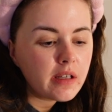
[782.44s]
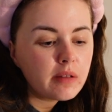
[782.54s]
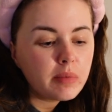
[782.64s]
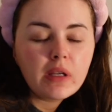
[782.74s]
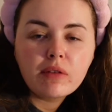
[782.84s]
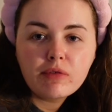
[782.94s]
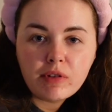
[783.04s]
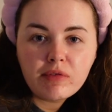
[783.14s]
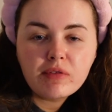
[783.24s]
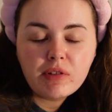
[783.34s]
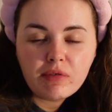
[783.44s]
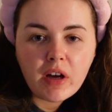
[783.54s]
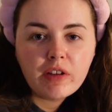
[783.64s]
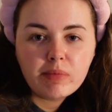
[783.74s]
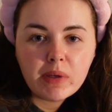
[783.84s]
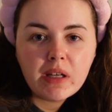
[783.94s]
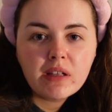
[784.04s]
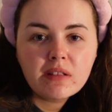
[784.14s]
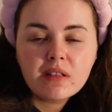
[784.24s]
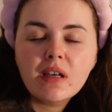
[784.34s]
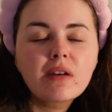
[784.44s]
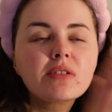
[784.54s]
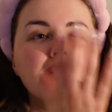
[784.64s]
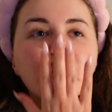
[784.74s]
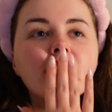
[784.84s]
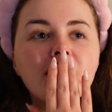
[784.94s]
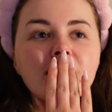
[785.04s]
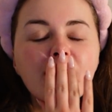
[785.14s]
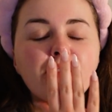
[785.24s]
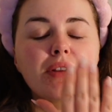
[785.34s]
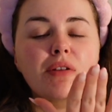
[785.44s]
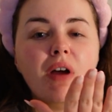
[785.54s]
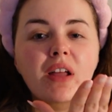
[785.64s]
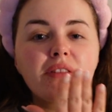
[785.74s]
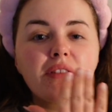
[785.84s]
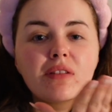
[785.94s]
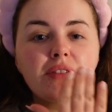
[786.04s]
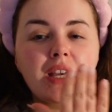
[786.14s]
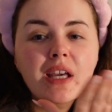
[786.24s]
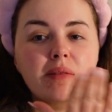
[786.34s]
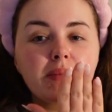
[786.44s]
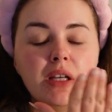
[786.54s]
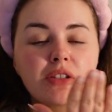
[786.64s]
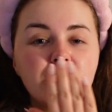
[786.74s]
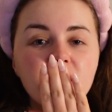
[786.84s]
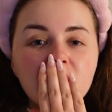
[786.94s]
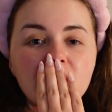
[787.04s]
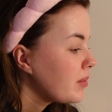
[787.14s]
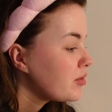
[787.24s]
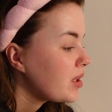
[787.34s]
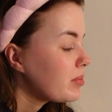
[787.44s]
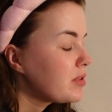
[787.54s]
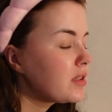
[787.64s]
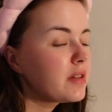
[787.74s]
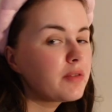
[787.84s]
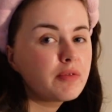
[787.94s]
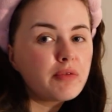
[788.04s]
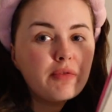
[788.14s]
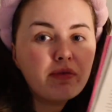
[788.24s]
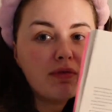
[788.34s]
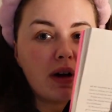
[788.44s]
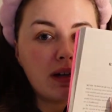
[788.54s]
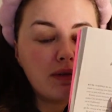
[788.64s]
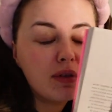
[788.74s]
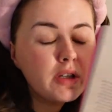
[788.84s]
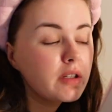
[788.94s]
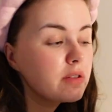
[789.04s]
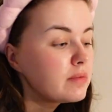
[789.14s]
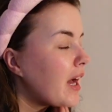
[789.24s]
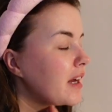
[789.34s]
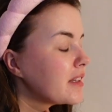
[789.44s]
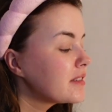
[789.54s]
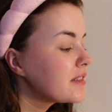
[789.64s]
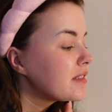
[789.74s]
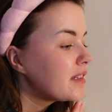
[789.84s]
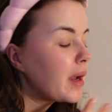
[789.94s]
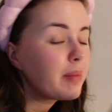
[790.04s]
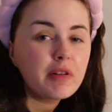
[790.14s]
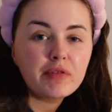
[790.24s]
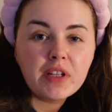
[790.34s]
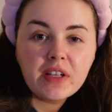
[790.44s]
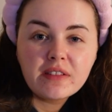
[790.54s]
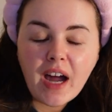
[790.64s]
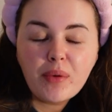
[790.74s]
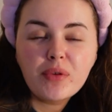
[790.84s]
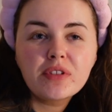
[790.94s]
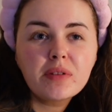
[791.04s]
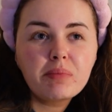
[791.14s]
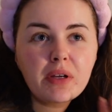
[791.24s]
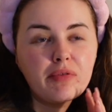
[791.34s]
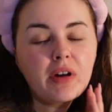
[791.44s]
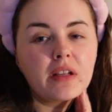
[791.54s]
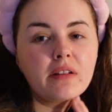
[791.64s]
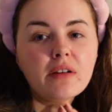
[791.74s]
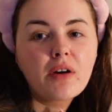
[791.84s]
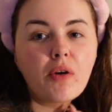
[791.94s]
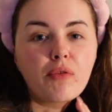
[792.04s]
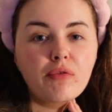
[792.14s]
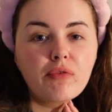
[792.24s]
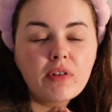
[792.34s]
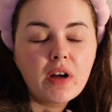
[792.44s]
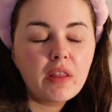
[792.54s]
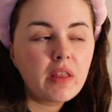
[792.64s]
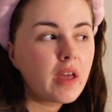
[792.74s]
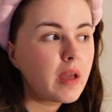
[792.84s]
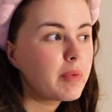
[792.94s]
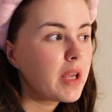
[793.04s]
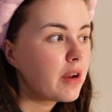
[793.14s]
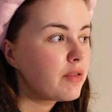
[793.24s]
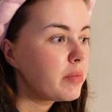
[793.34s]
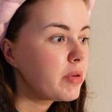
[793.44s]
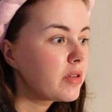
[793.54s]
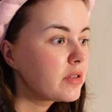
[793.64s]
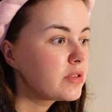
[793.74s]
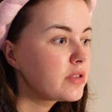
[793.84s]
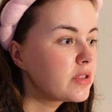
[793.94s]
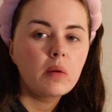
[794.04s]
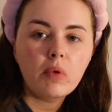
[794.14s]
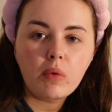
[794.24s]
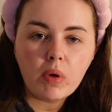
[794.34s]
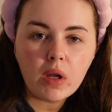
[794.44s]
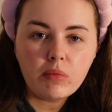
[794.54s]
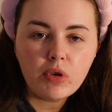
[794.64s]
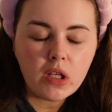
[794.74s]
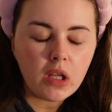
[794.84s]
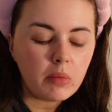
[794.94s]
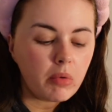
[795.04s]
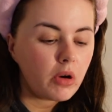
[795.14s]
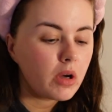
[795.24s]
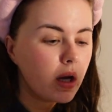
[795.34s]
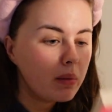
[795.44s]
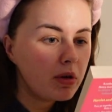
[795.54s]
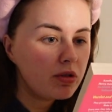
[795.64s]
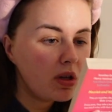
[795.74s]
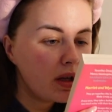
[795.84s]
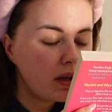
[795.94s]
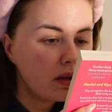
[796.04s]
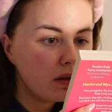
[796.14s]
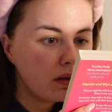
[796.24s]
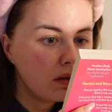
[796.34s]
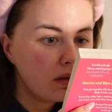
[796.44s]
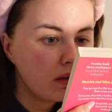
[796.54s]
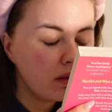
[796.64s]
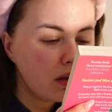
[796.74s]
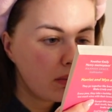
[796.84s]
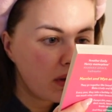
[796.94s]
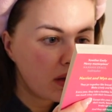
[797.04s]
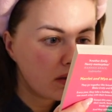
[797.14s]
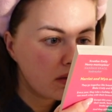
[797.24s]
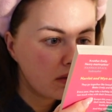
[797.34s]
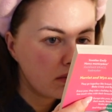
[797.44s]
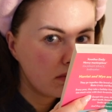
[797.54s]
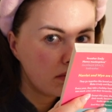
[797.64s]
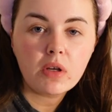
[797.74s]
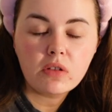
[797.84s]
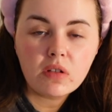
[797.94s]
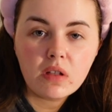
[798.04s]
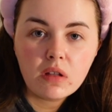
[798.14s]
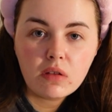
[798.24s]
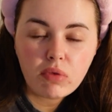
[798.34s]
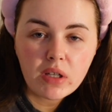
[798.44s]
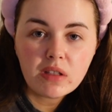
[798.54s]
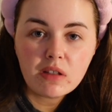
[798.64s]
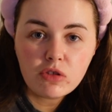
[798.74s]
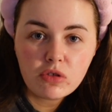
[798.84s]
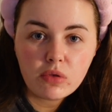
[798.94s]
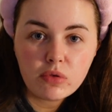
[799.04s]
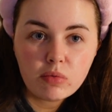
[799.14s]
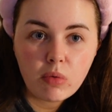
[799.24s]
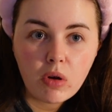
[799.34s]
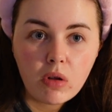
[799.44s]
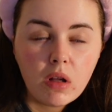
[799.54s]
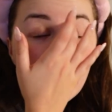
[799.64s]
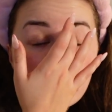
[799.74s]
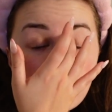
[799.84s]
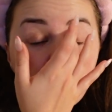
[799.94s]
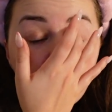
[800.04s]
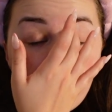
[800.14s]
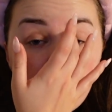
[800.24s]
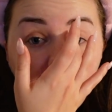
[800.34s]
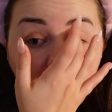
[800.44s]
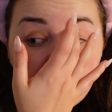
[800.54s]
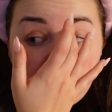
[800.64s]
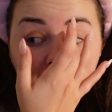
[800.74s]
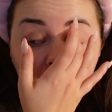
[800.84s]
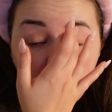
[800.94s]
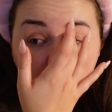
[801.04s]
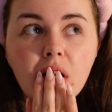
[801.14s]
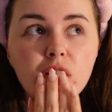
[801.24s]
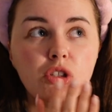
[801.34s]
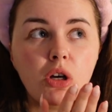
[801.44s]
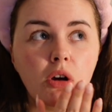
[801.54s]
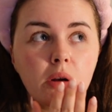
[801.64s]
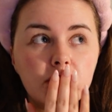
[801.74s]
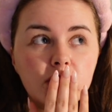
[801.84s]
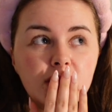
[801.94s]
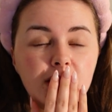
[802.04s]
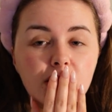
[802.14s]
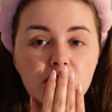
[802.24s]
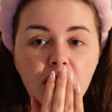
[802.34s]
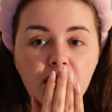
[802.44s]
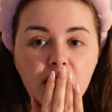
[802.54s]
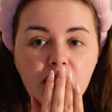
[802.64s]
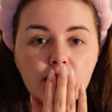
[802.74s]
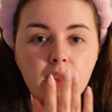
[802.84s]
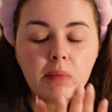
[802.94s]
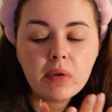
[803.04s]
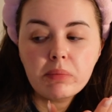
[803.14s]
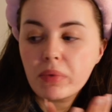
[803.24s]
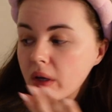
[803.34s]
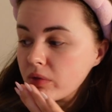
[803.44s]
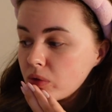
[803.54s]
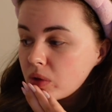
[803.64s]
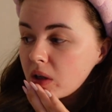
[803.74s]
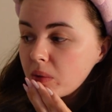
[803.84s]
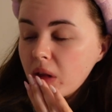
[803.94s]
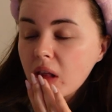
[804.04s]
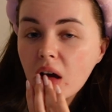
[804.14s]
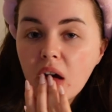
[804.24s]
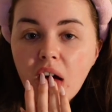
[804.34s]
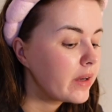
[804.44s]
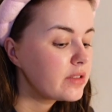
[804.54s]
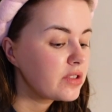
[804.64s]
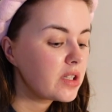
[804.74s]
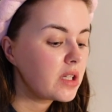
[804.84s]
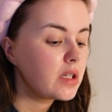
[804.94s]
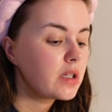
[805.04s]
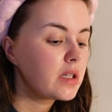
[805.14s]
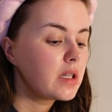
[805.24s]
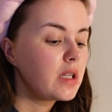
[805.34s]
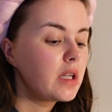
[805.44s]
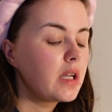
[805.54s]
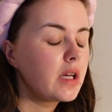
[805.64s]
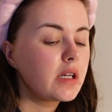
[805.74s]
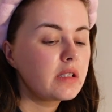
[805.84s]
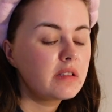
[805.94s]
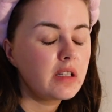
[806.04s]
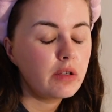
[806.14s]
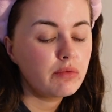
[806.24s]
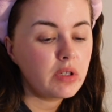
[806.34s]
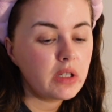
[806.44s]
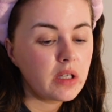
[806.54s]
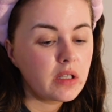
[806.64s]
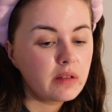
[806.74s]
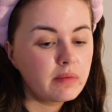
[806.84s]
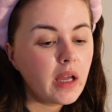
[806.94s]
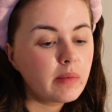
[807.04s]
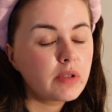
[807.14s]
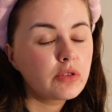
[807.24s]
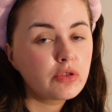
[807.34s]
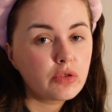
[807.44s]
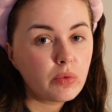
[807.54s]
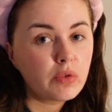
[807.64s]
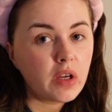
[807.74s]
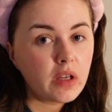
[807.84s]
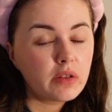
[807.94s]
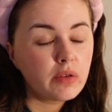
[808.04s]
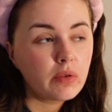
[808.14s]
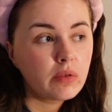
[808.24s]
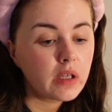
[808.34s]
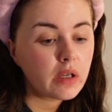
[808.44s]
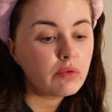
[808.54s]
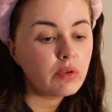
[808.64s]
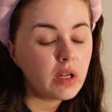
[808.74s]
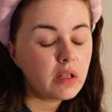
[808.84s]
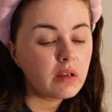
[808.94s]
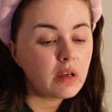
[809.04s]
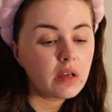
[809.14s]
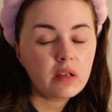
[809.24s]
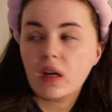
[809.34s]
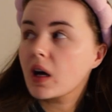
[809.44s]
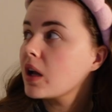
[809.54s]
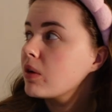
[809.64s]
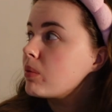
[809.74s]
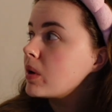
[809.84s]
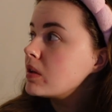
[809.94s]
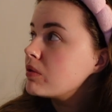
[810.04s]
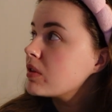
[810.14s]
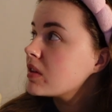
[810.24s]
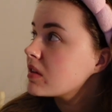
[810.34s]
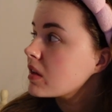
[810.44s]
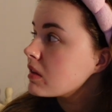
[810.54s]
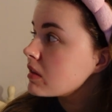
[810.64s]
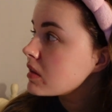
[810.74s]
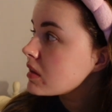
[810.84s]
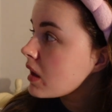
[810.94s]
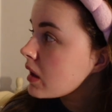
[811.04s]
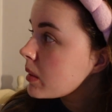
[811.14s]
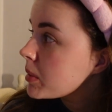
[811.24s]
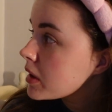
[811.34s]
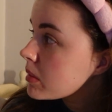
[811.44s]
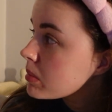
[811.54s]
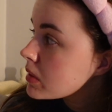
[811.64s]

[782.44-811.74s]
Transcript: had been 55 minutes. I was like, I've only read 38 pages. I'm on chapter 5 right now and I'm loving it. I wasn't a big fan of other Emily Henry books, but when I'm reading the book, I'm literally like on this because the writing's so small and I don't know where my glasses are. I literally got up just now to have a look at them, but I have no idea where they are. I'm just gonna continue reading. I am so tired though, like really tired. I cannot wait for the sun to start coming up.